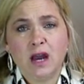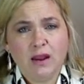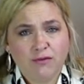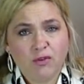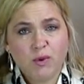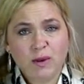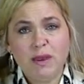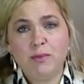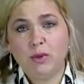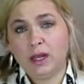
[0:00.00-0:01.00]
I have 3
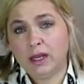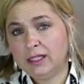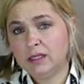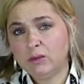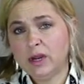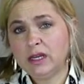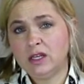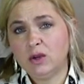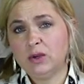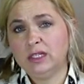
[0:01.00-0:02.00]
people I'd like to bring
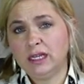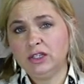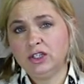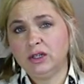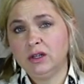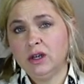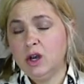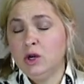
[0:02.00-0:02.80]
to your attention